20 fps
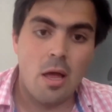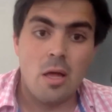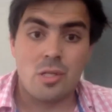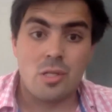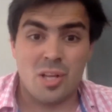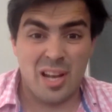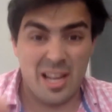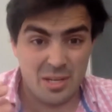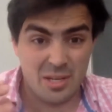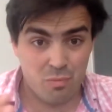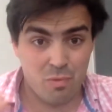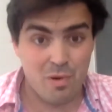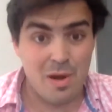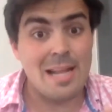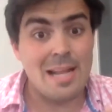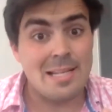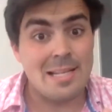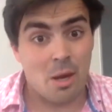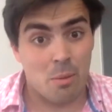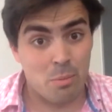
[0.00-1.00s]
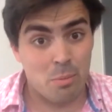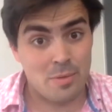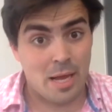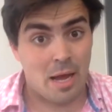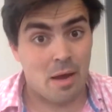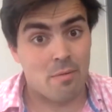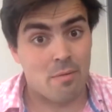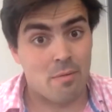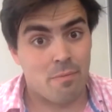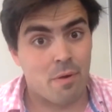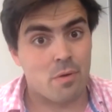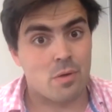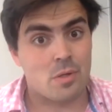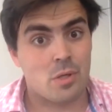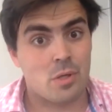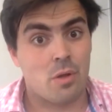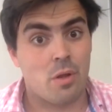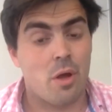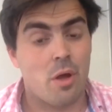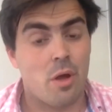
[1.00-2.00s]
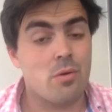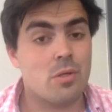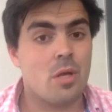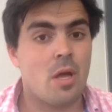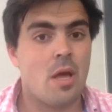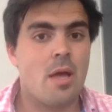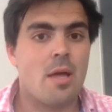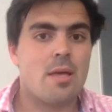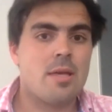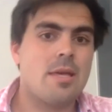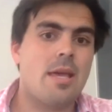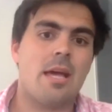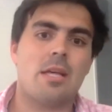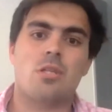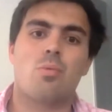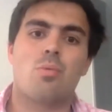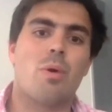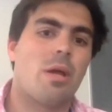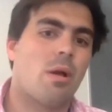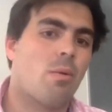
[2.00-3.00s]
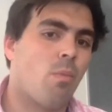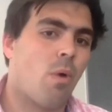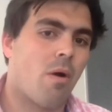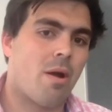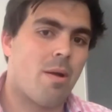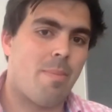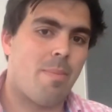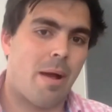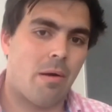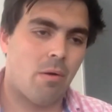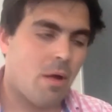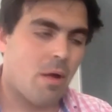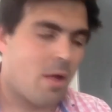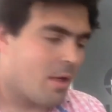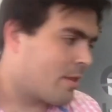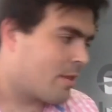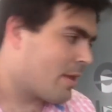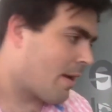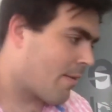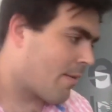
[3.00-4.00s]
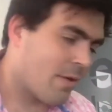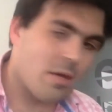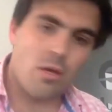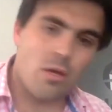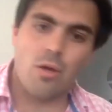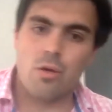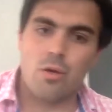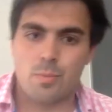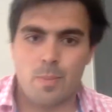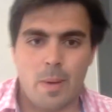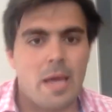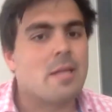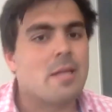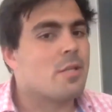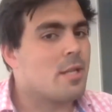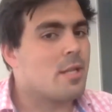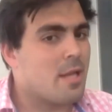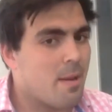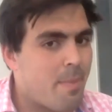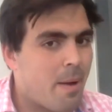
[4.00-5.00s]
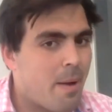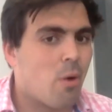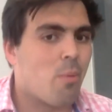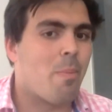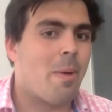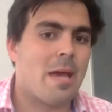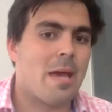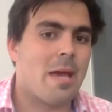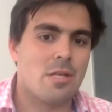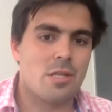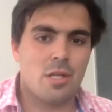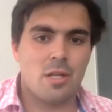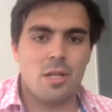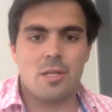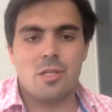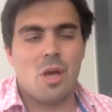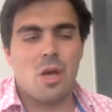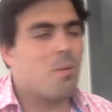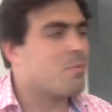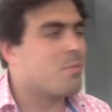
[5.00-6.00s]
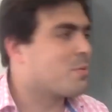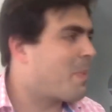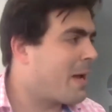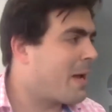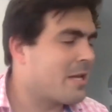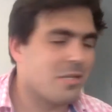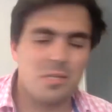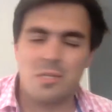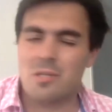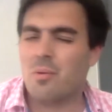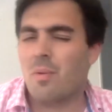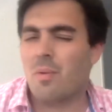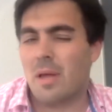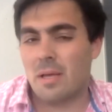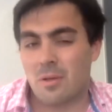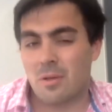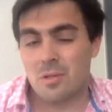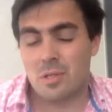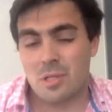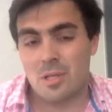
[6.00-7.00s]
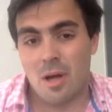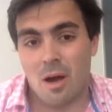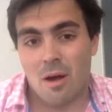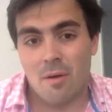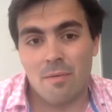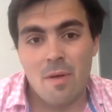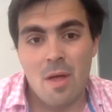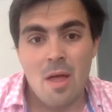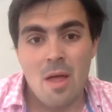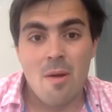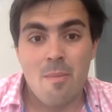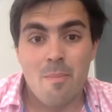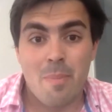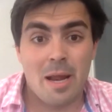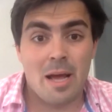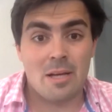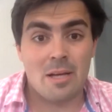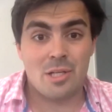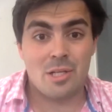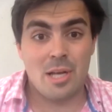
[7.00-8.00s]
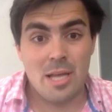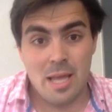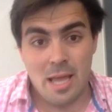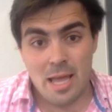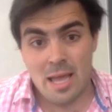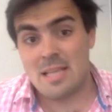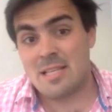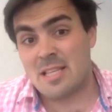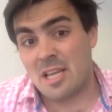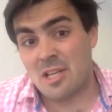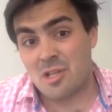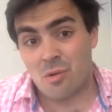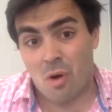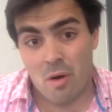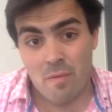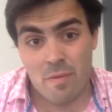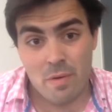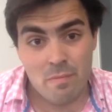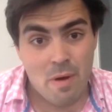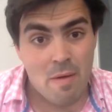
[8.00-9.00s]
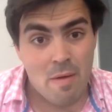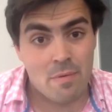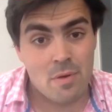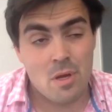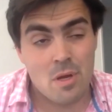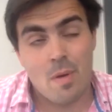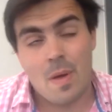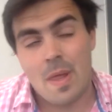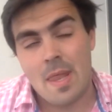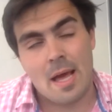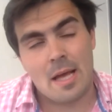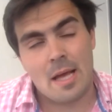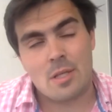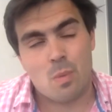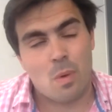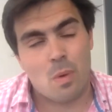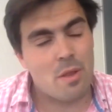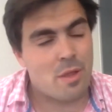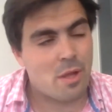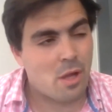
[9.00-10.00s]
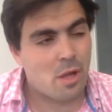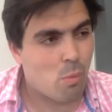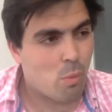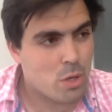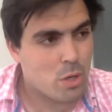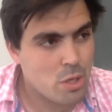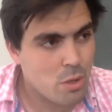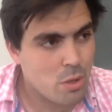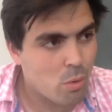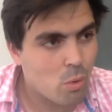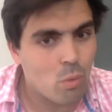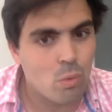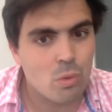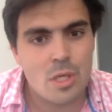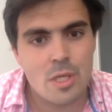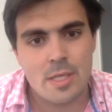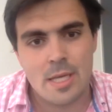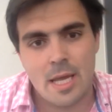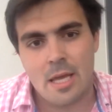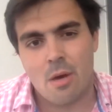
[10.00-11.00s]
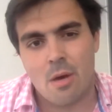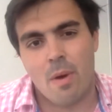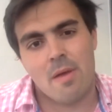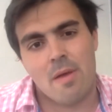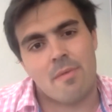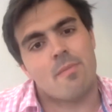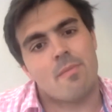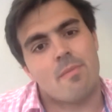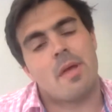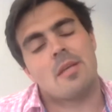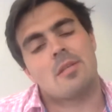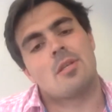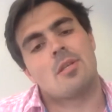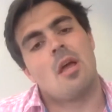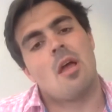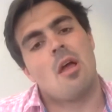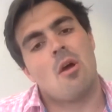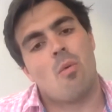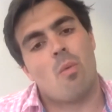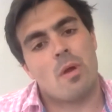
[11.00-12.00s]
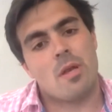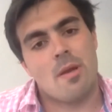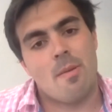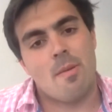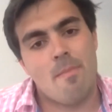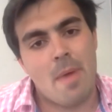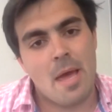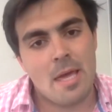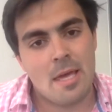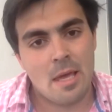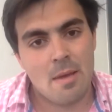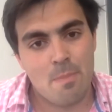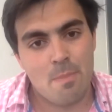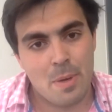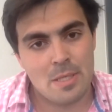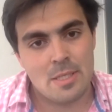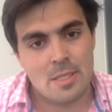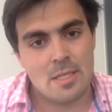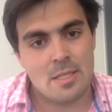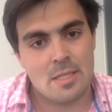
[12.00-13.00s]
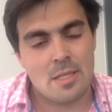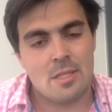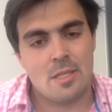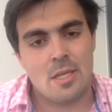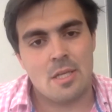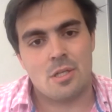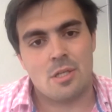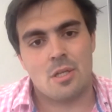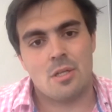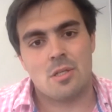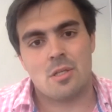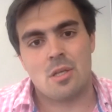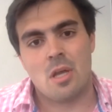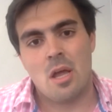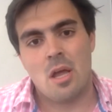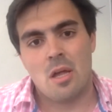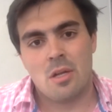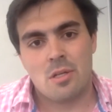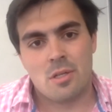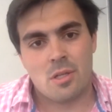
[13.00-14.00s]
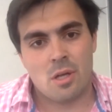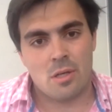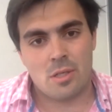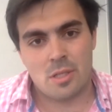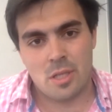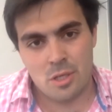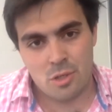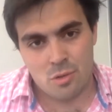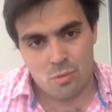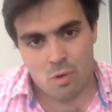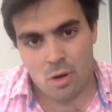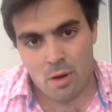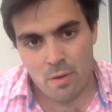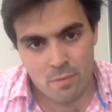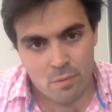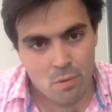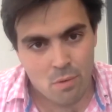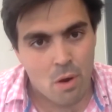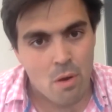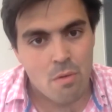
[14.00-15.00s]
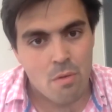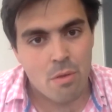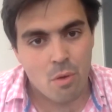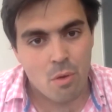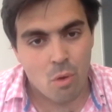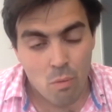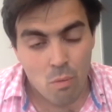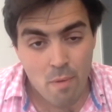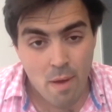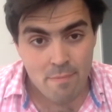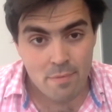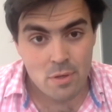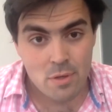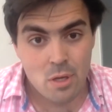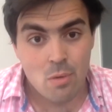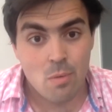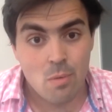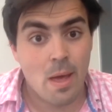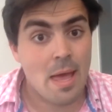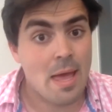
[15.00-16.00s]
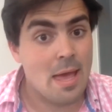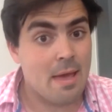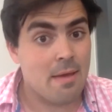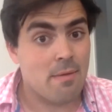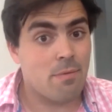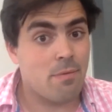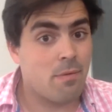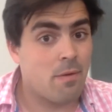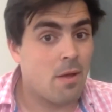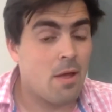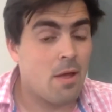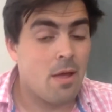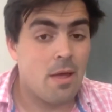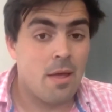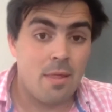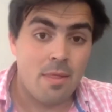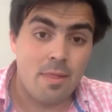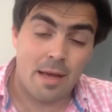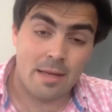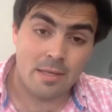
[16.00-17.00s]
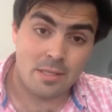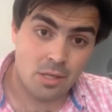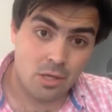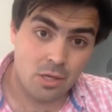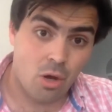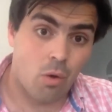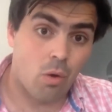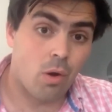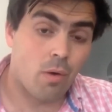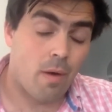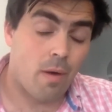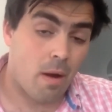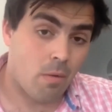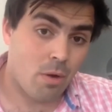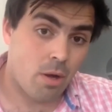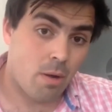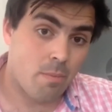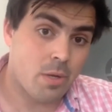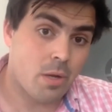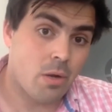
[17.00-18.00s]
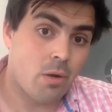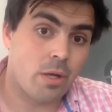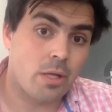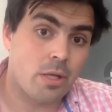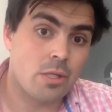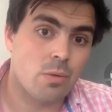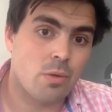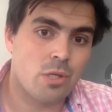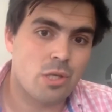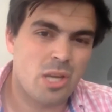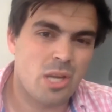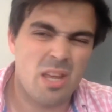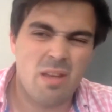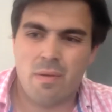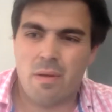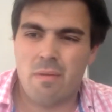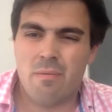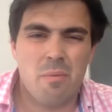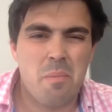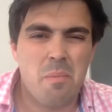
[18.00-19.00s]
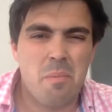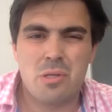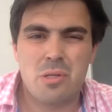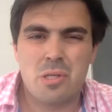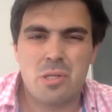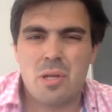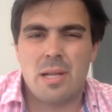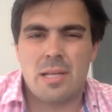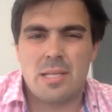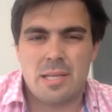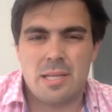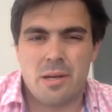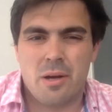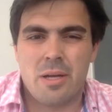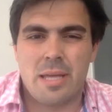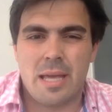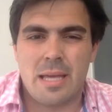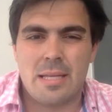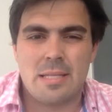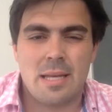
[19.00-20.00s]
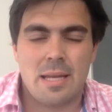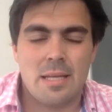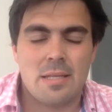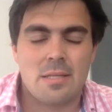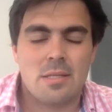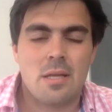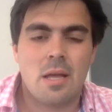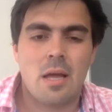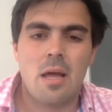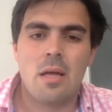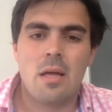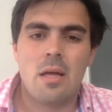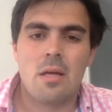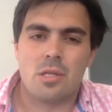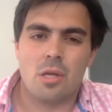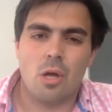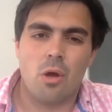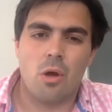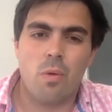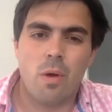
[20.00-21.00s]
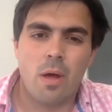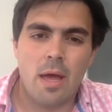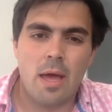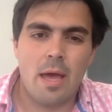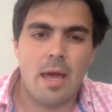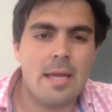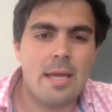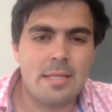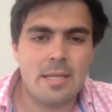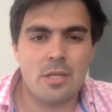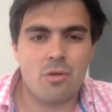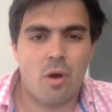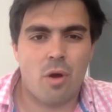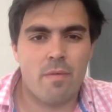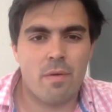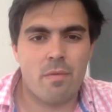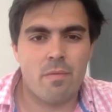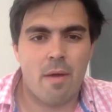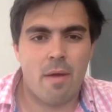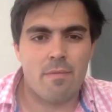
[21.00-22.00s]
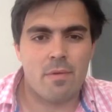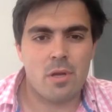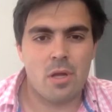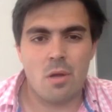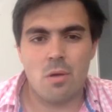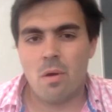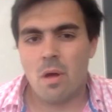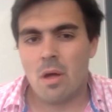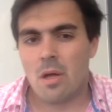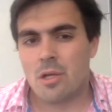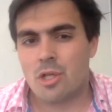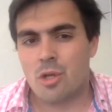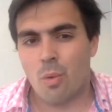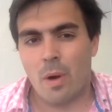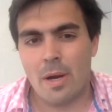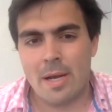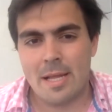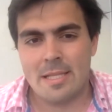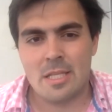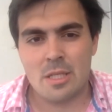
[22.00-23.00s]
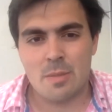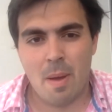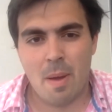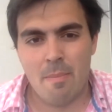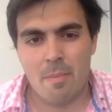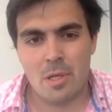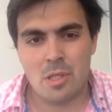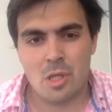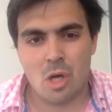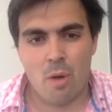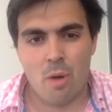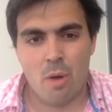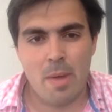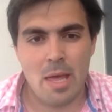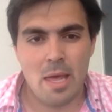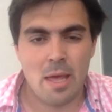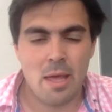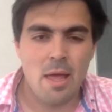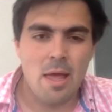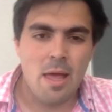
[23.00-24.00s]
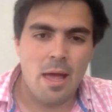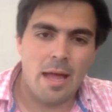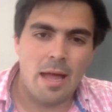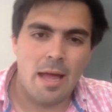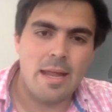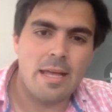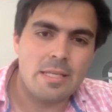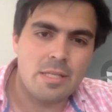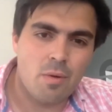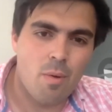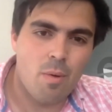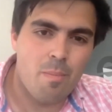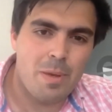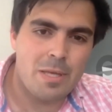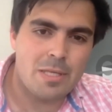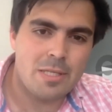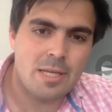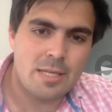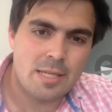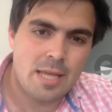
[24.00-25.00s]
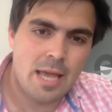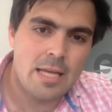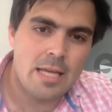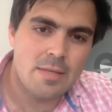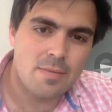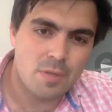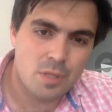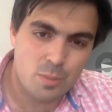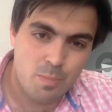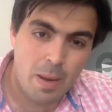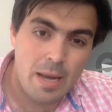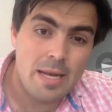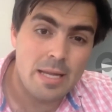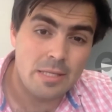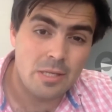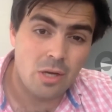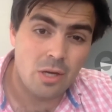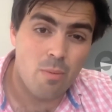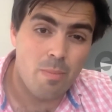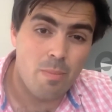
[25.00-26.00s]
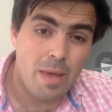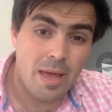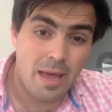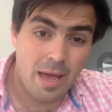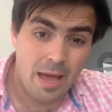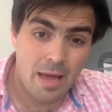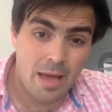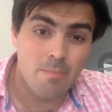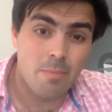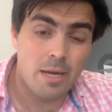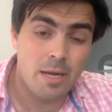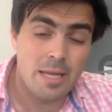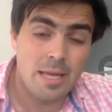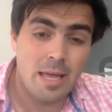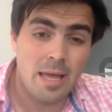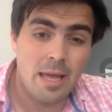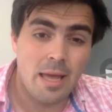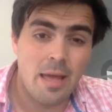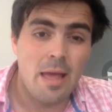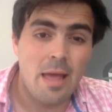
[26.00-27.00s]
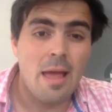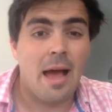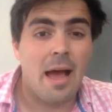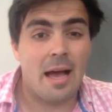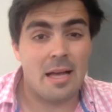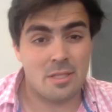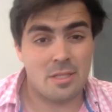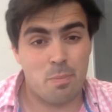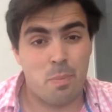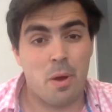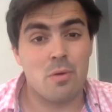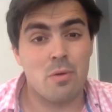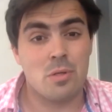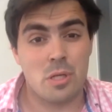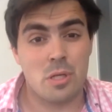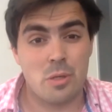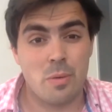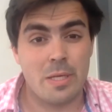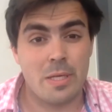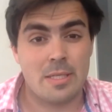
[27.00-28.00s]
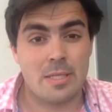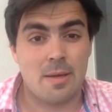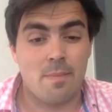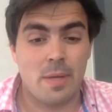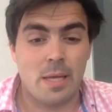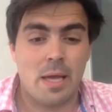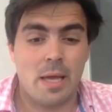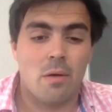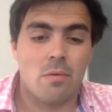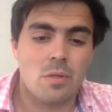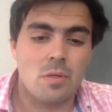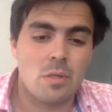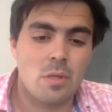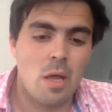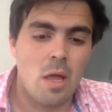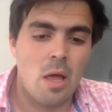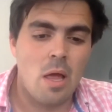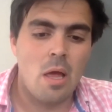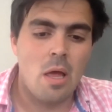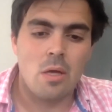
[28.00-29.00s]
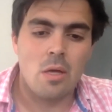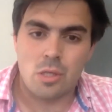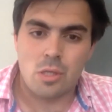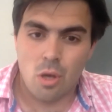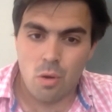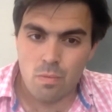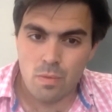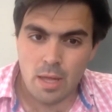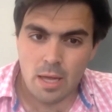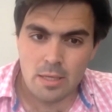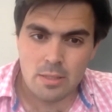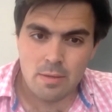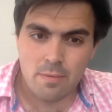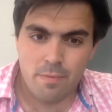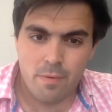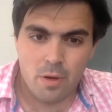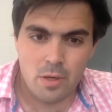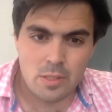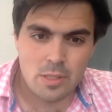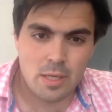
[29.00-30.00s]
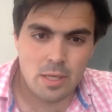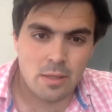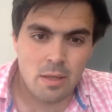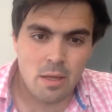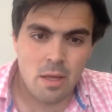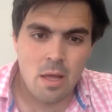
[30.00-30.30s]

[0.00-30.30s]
So let's really double down and focus on those. Yes, we can worry about the FAQs page and the about page and the terms pages and all that good stuff, but actually, is it driving revenue? And that's one thing I want you all to take away from this. When you're making business decisions, does it drive growth or revenue? If that's the goal or outcome you're looking to achieve. And for most of you listening, I guess it is. So is it driving revenue? Do I need to spend my time here? And is there a business case for spending time here and money here as opposed to doing something else? So that's the first thing.